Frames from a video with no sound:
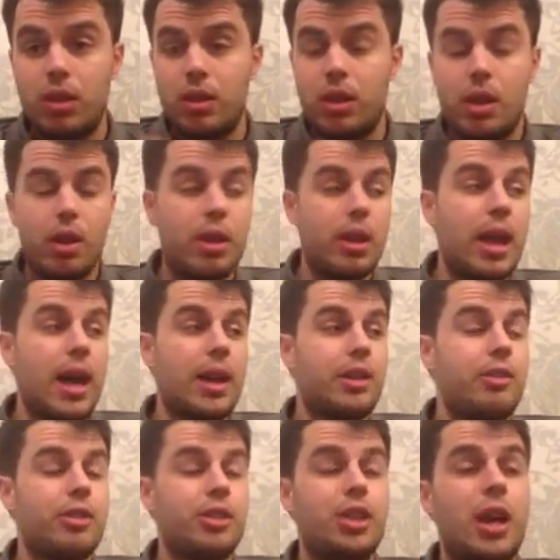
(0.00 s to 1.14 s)
an
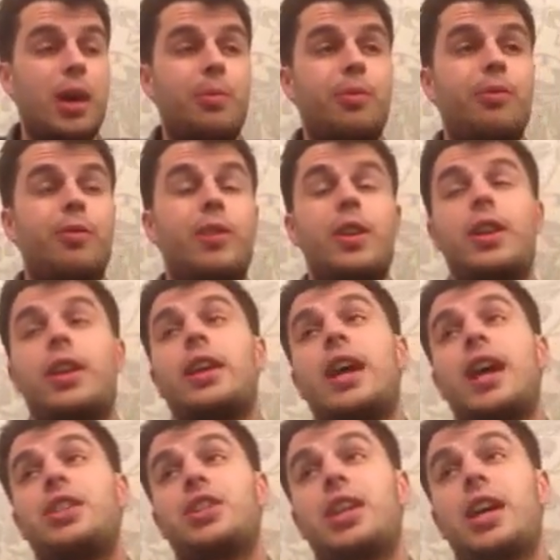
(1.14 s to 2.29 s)
accurate jab from Fielding
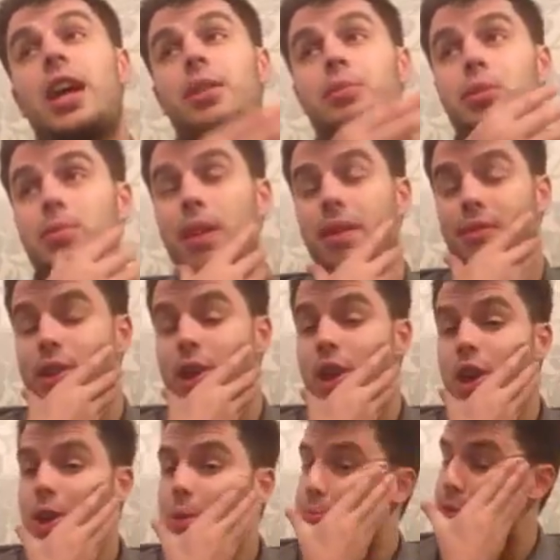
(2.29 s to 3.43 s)
catching Callum Smith.
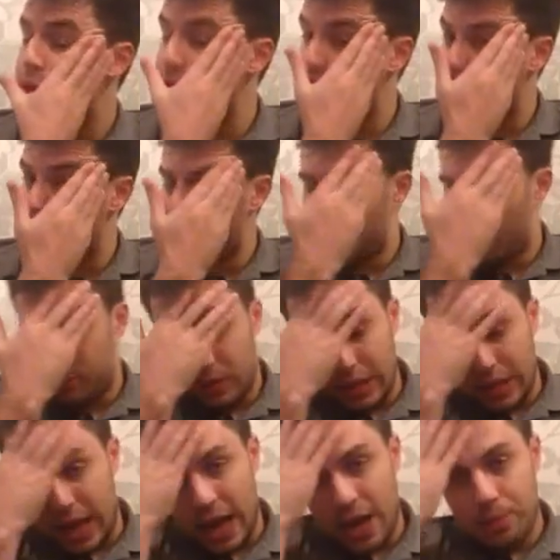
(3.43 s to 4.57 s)
Pretty soon after,
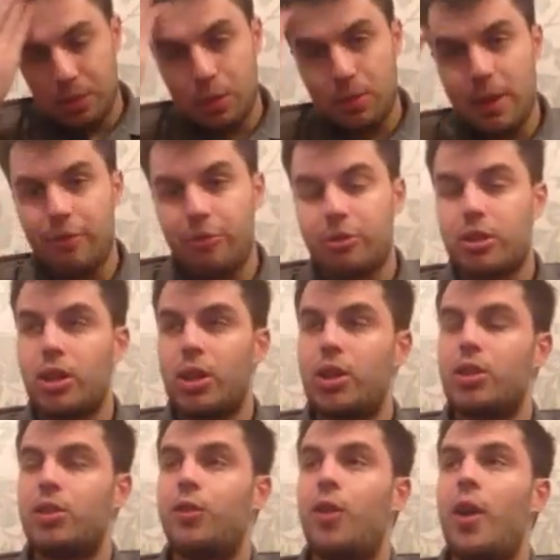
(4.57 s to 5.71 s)
Callum Smith
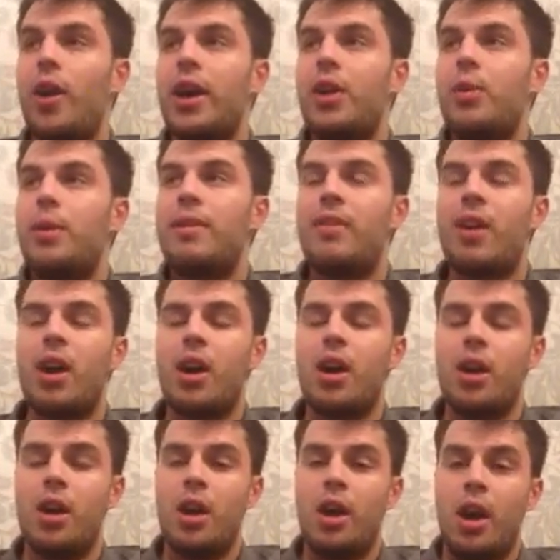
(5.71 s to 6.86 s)
returns fire with a
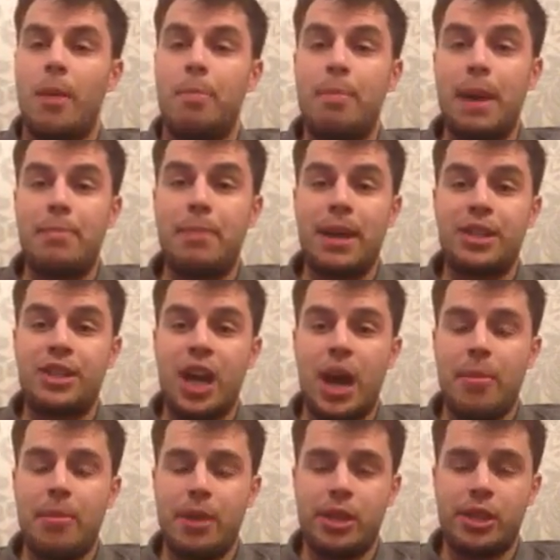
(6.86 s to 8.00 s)
big
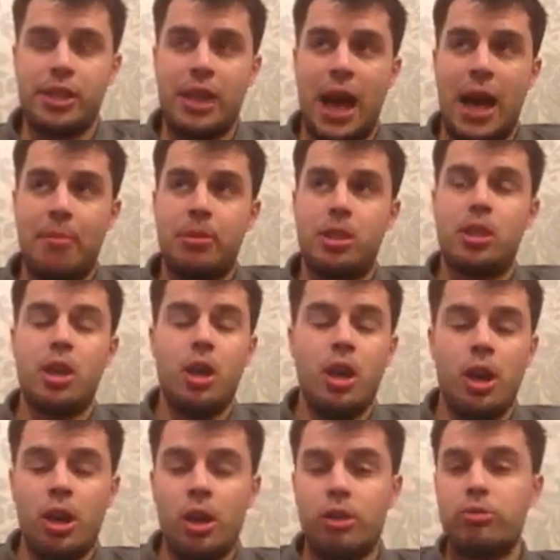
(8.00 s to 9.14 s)
jab that snaps
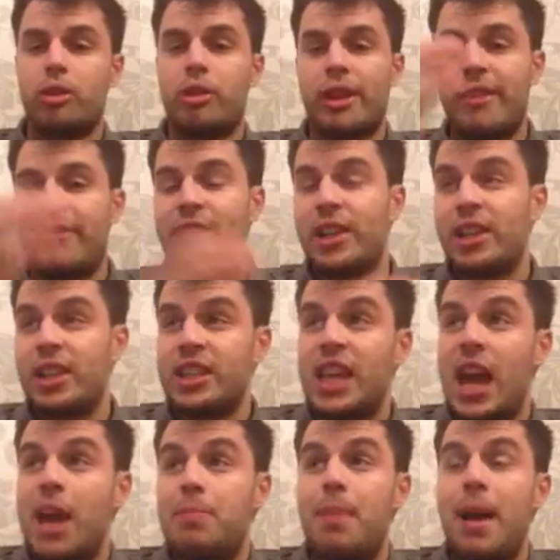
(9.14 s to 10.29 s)
Rocky Fielding's
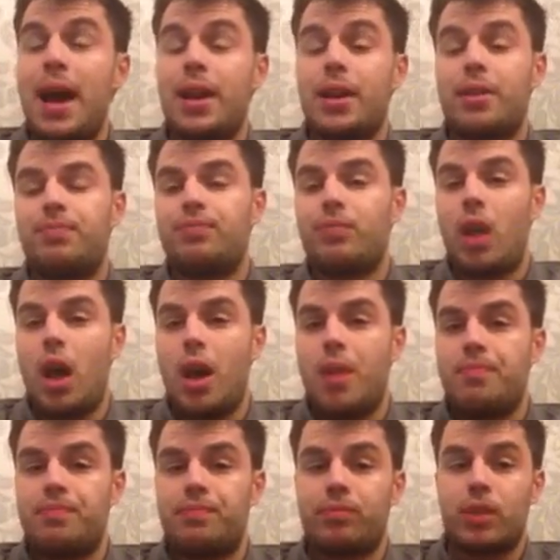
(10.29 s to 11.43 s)
head back.
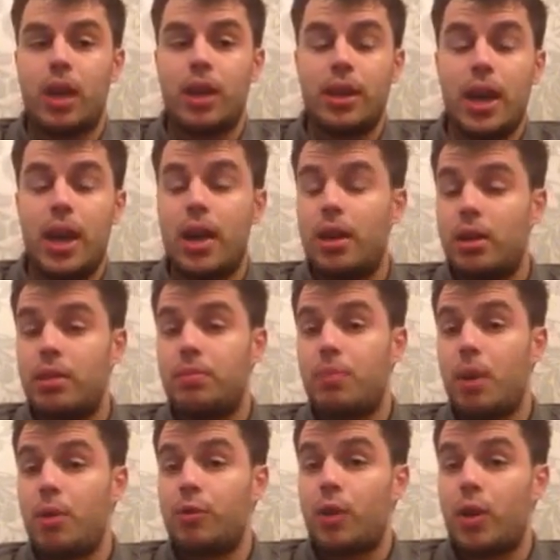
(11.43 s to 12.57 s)
And yeah,
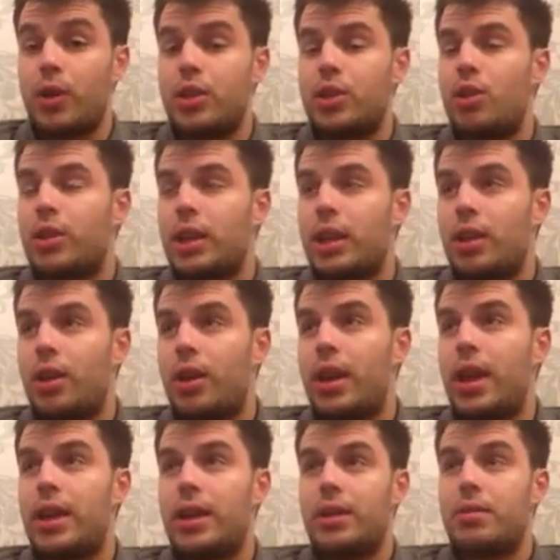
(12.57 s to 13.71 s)
both guys looking like
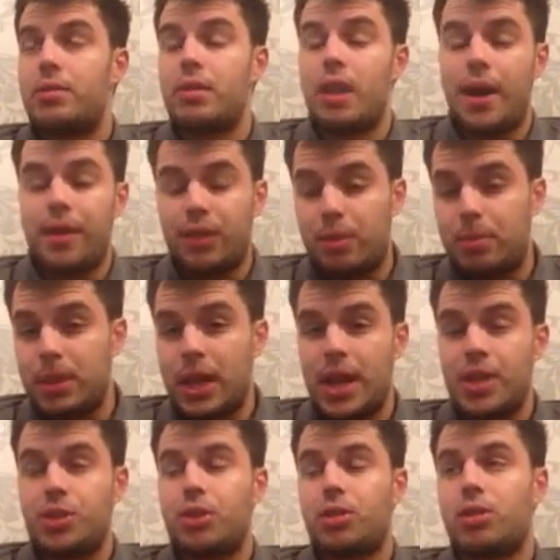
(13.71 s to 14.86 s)
they have the
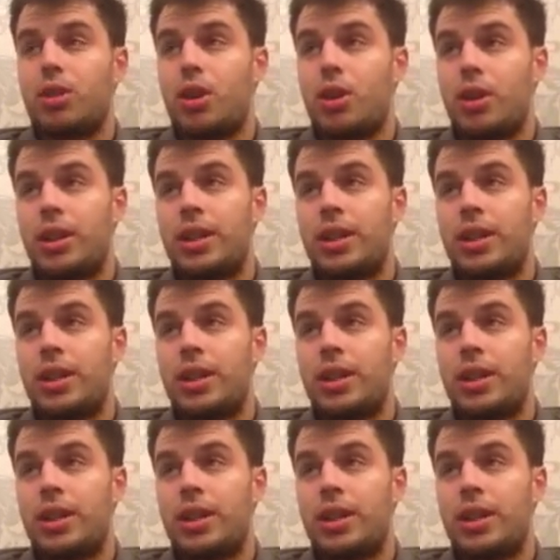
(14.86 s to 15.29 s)
potential to hurt